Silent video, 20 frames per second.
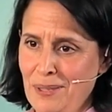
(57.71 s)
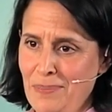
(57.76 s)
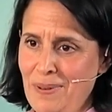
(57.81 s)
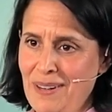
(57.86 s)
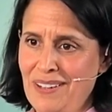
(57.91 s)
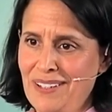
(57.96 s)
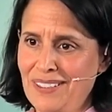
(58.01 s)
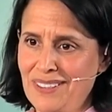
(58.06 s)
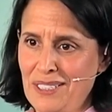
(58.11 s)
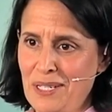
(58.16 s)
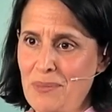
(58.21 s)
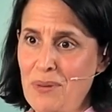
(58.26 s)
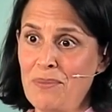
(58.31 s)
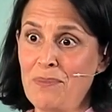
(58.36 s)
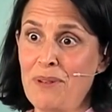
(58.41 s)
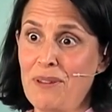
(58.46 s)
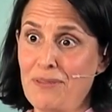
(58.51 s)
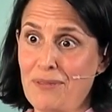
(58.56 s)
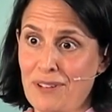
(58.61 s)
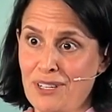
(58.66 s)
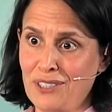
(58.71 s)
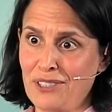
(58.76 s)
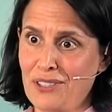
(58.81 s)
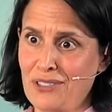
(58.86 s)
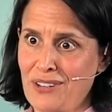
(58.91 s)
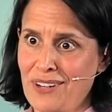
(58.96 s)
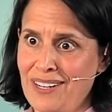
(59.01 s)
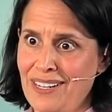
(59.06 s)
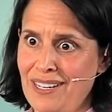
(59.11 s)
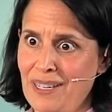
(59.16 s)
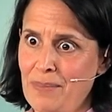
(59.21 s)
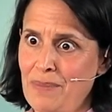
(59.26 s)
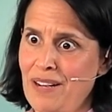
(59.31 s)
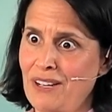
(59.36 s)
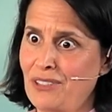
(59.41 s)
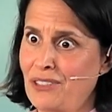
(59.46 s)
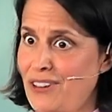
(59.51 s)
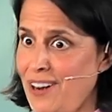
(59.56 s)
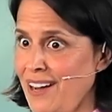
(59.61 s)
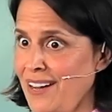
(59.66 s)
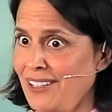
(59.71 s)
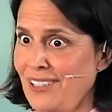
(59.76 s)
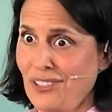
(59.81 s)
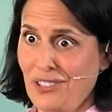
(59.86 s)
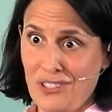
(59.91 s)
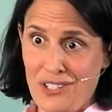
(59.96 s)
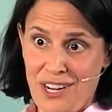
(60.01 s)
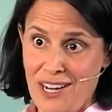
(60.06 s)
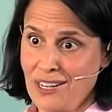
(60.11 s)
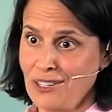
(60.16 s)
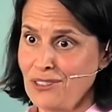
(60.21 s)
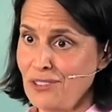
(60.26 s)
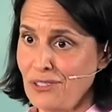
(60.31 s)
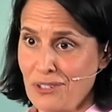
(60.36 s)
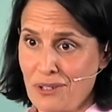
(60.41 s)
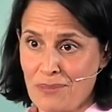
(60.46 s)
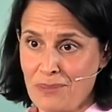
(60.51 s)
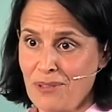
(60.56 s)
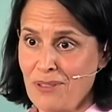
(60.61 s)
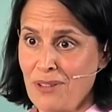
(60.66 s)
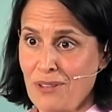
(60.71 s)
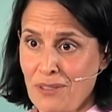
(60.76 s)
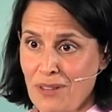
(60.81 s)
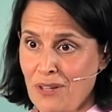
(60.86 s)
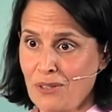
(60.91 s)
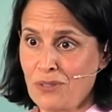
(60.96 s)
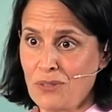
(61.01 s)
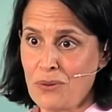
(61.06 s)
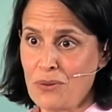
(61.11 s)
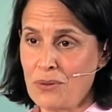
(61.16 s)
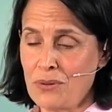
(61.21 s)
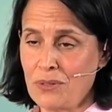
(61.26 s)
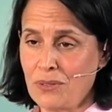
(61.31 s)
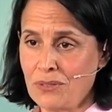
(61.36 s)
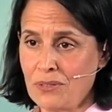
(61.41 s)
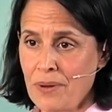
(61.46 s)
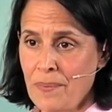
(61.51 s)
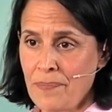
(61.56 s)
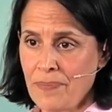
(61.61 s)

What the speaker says: because you won't be frustrated about trying to change something that's old.